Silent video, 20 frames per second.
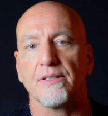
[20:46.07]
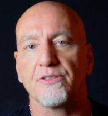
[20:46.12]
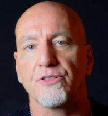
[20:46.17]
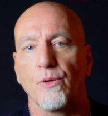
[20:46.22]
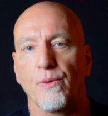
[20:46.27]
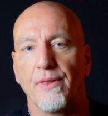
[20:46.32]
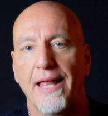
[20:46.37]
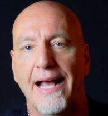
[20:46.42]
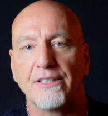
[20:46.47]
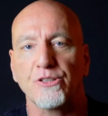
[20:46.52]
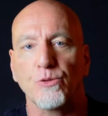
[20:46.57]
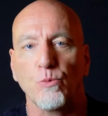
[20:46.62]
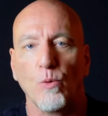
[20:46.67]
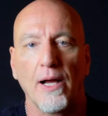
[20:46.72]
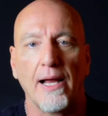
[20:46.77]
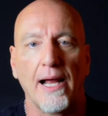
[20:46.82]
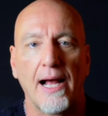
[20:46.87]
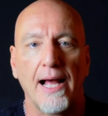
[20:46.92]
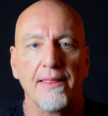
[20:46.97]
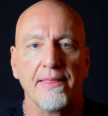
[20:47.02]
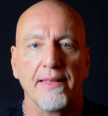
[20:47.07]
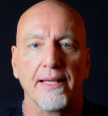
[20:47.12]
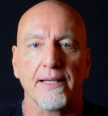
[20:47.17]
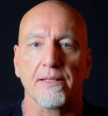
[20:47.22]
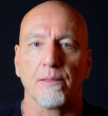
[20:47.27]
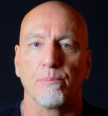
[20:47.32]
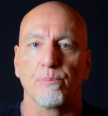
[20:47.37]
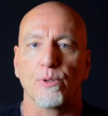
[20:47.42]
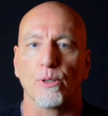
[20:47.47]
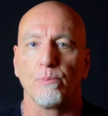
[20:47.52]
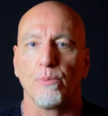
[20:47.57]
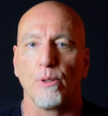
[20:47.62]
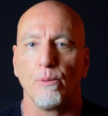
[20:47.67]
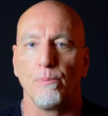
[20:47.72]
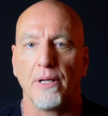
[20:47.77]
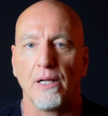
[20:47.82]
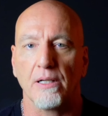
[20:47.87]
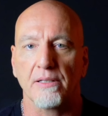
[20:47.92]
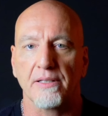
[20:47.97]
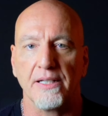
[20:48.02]
And so that's why I think the purple
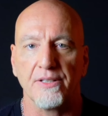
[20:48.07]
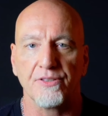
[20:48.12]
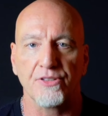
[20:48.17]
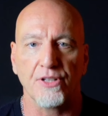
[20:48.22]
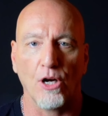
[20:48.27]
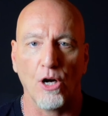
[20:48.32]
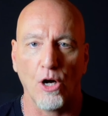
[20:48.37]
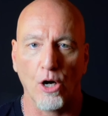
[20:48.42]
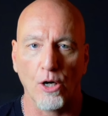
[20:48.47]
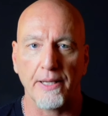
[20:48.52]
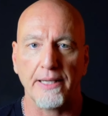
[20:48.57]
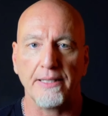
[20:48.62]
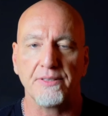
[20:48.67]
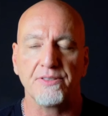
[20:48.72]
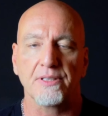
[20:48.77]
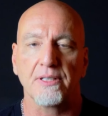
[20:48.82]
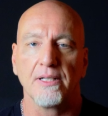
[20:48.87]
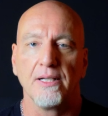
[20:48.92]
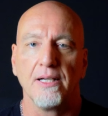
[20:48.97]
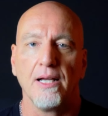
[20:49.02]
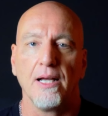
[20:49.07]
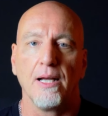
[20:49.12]
belt is the hardest.